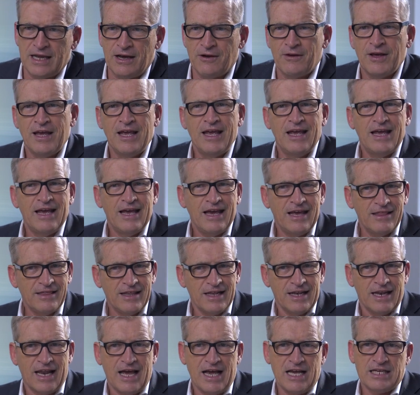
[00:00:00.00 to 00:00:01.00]
Now, at
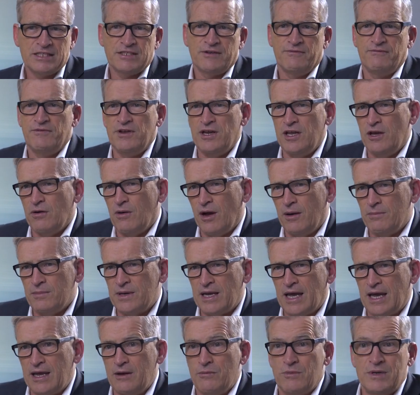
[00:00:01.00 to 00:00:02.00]
the last video
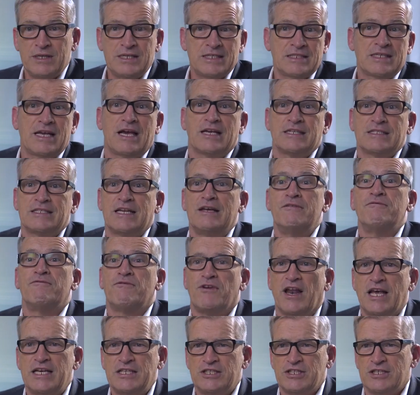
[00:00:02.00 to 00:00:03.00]
update, we discussed
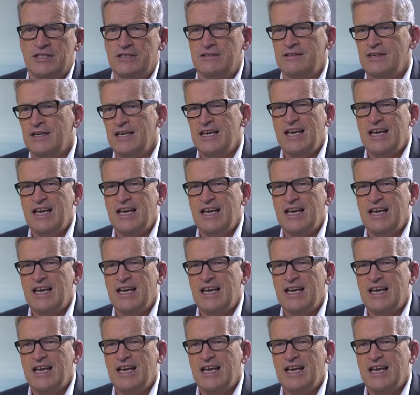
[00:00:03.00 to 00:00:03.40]
inflation